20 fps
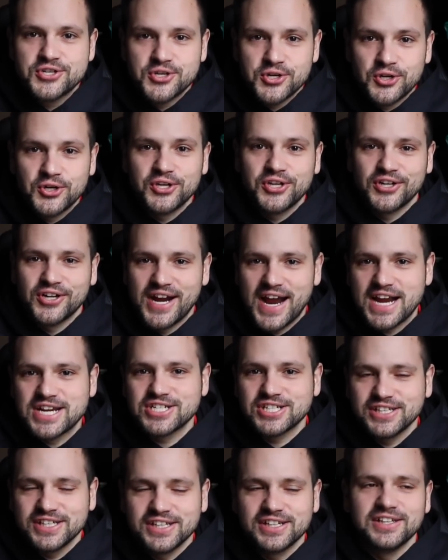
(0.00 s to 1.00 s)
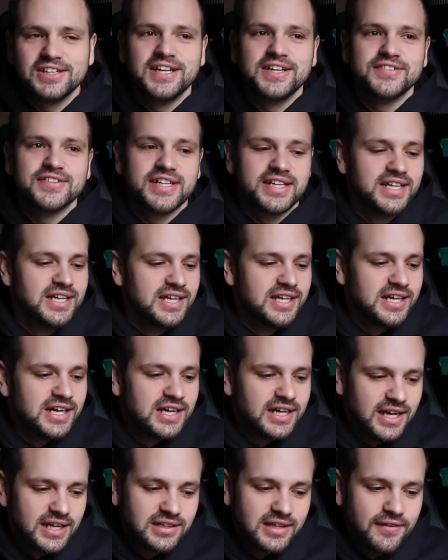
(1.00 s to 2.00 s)
sure you're actually gonna love it.
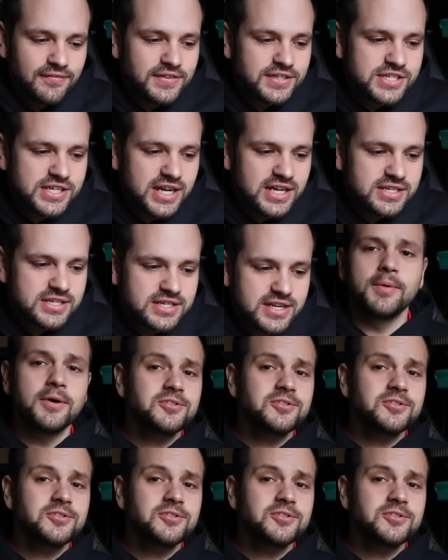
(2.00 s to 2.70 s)
Uh, I love the changes.